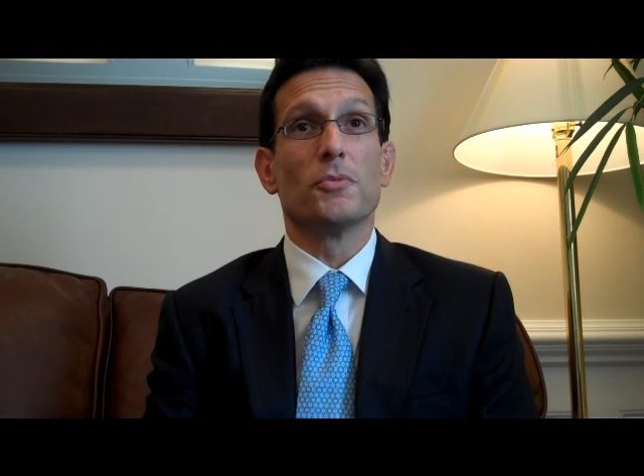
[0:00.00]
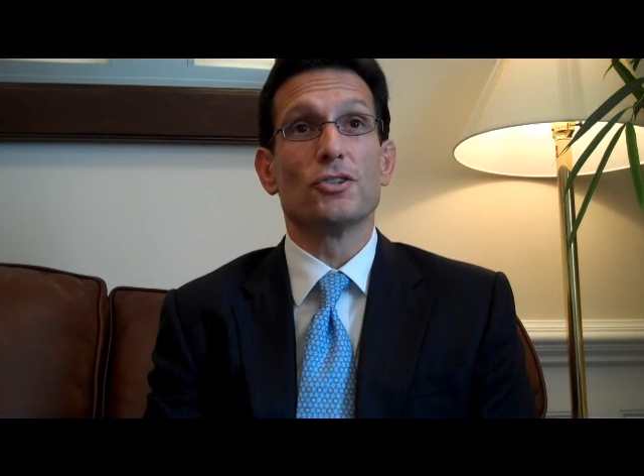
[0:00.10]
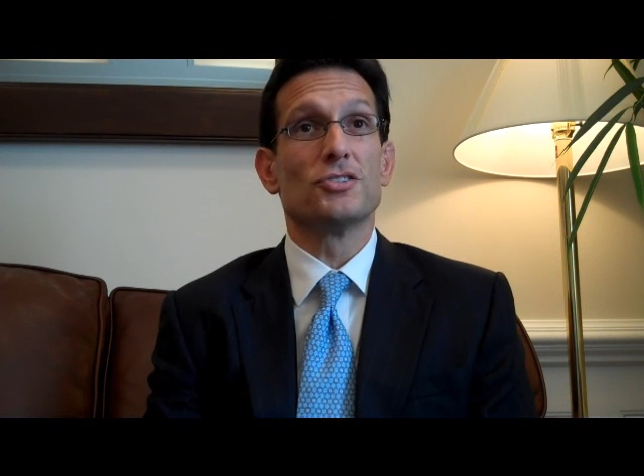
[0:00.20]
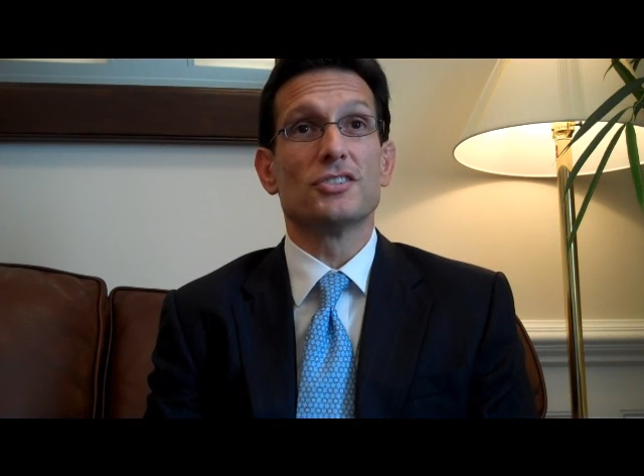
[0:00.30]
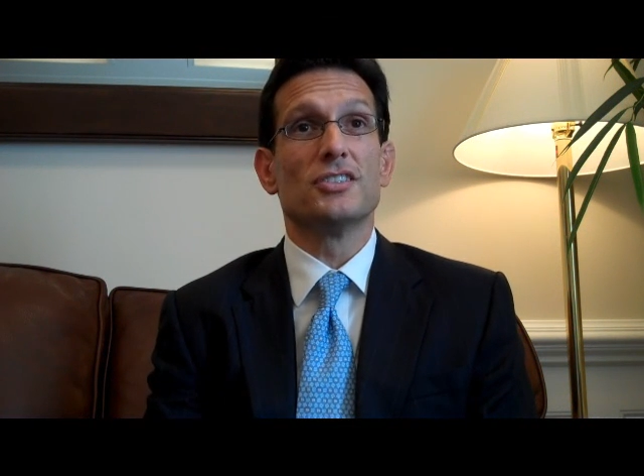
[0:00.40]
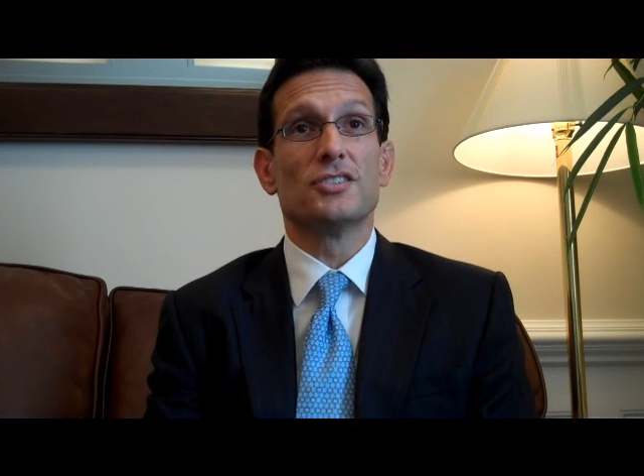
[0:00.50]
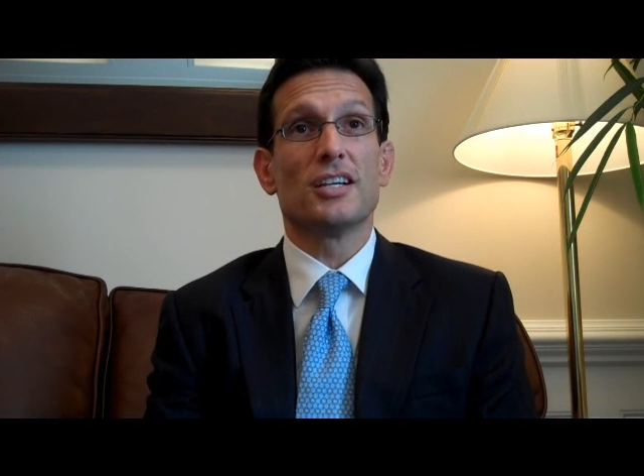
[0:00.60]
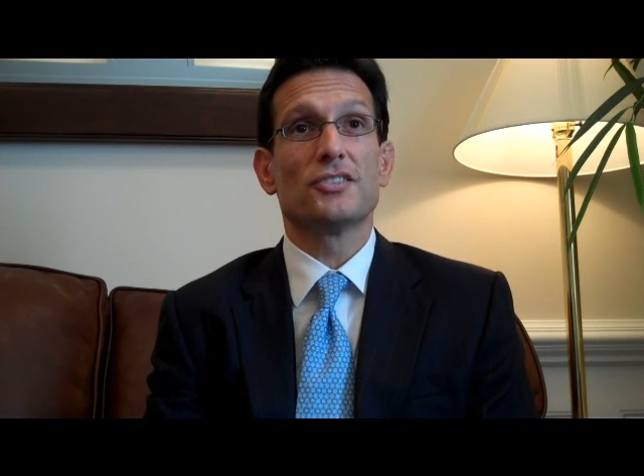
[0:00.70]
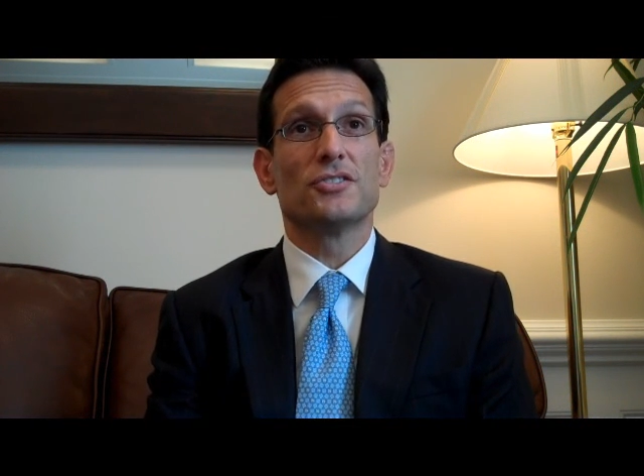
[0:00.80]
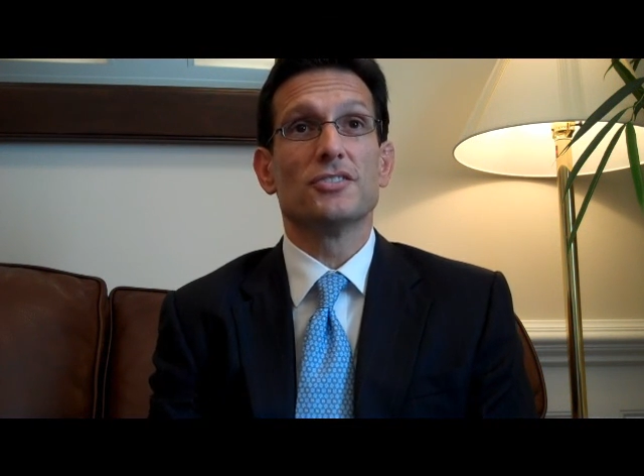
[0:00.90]
emergency
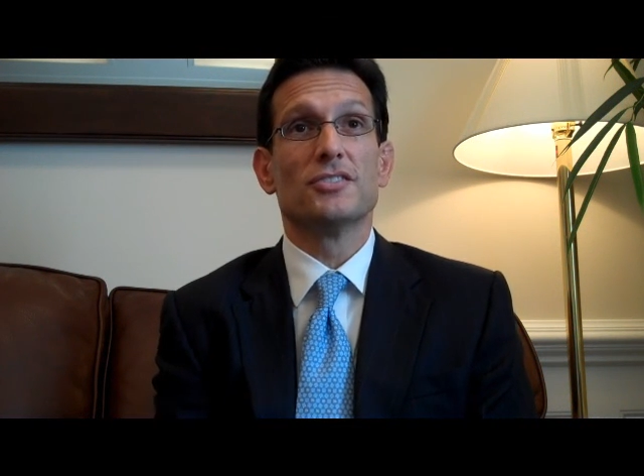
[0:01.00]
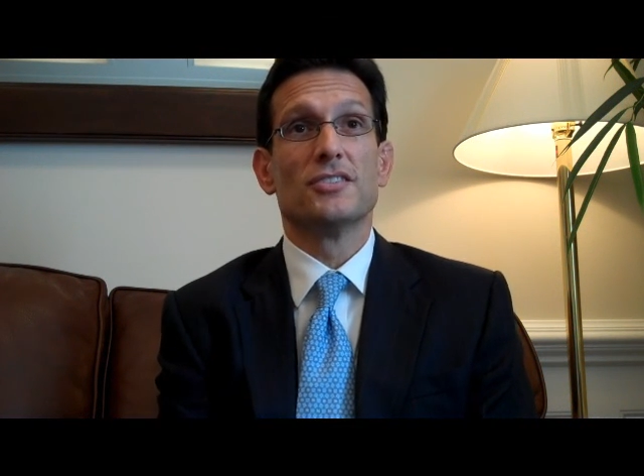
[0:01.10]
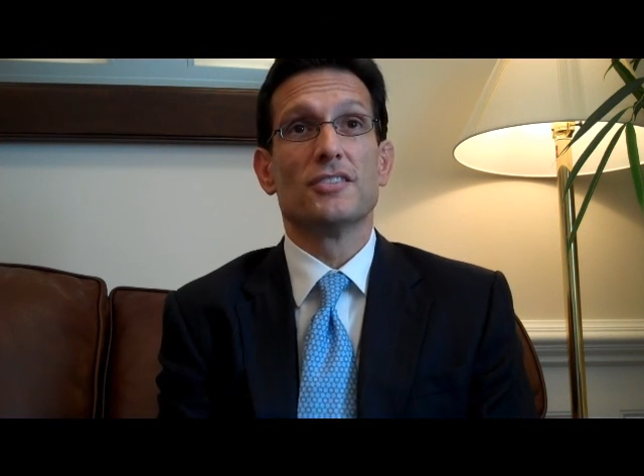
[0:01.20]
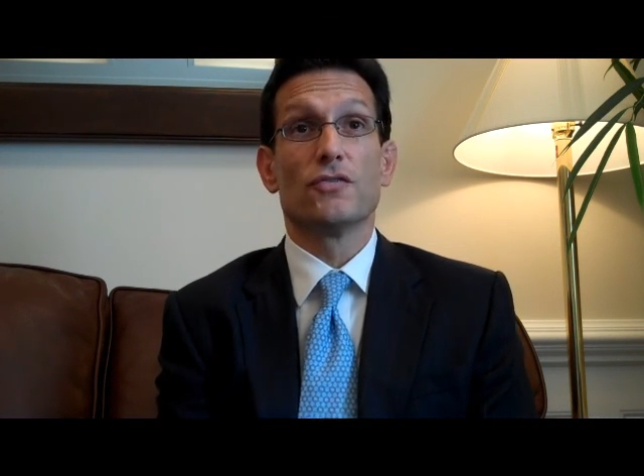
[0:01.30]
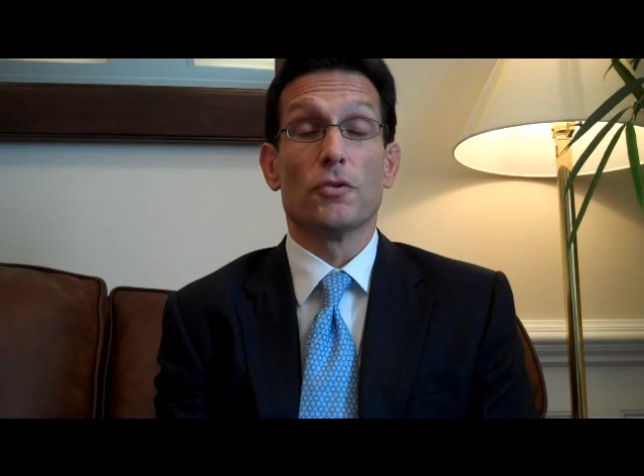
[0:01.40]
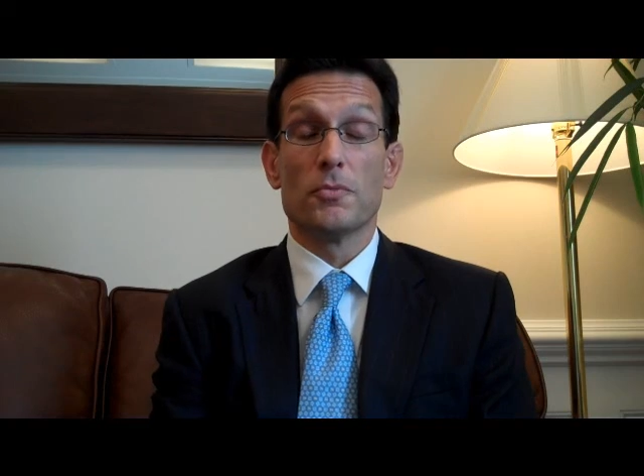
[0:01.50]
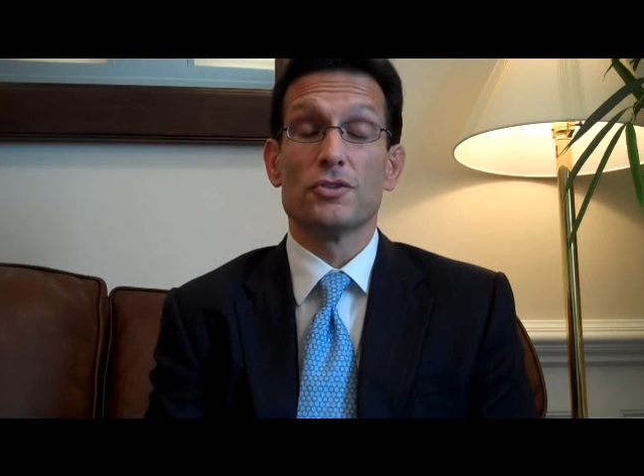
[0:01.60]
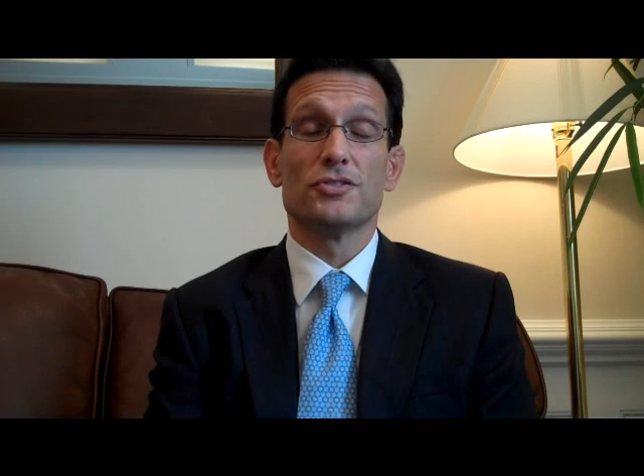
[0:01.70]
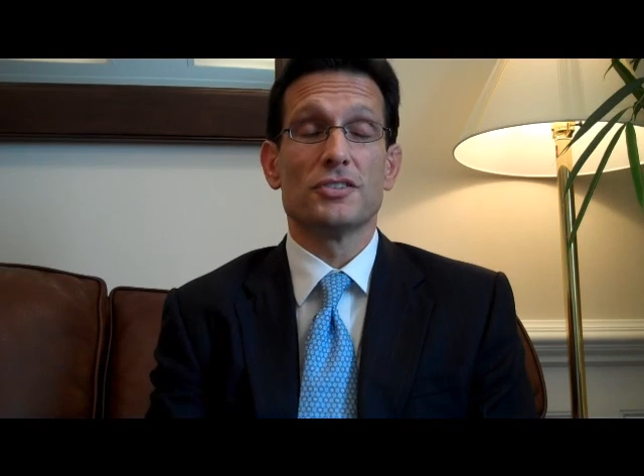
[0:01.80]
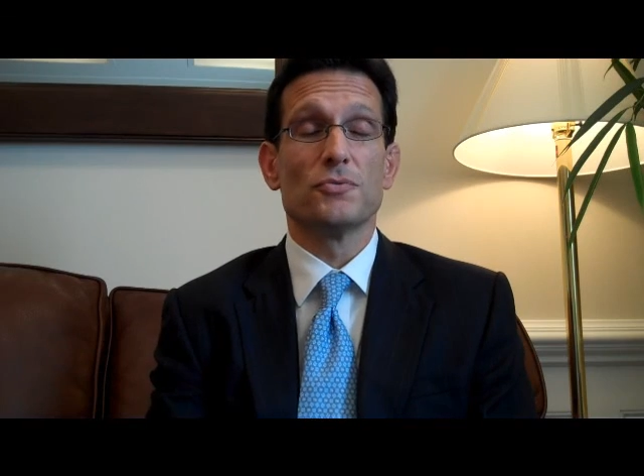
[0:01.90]
sessions, for
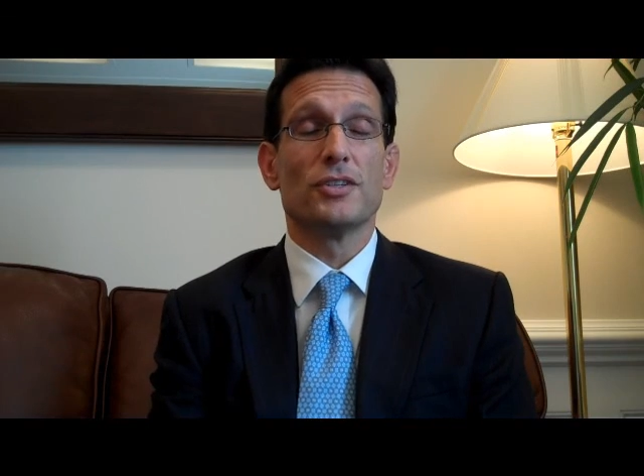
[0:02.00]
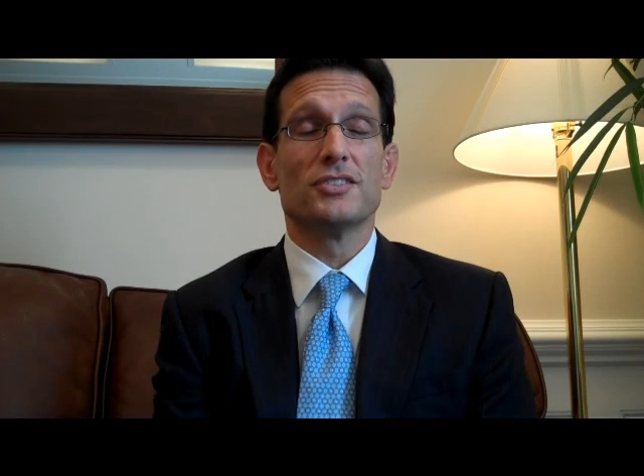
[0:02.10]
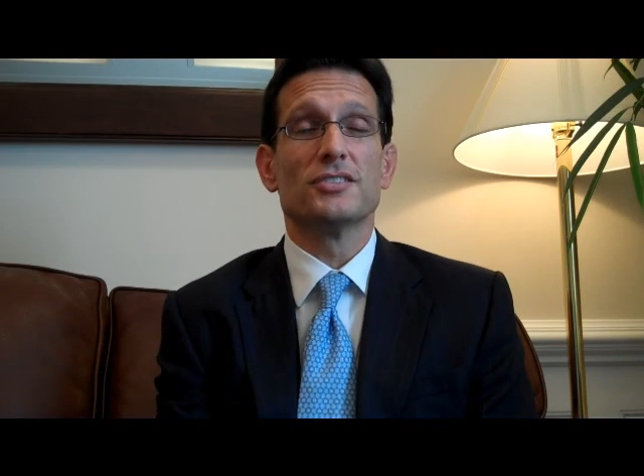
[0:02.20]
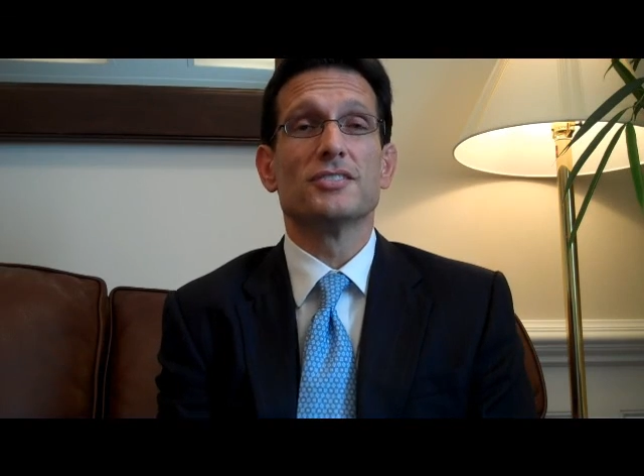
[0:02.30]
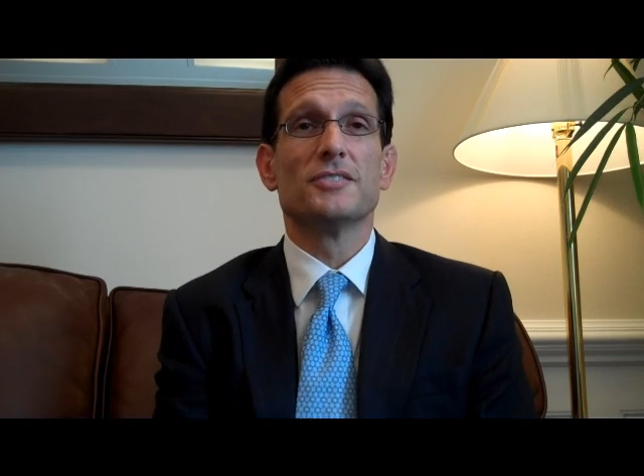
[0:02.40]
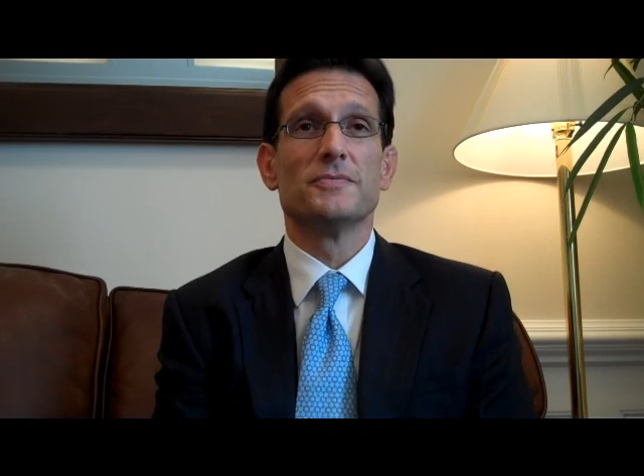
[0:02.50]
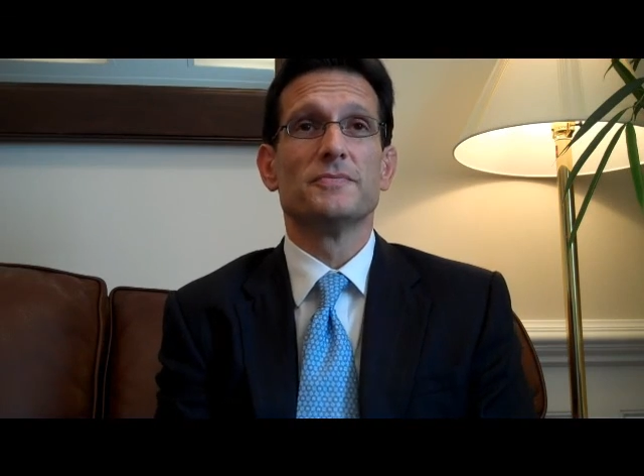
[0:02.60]
emergency reasons.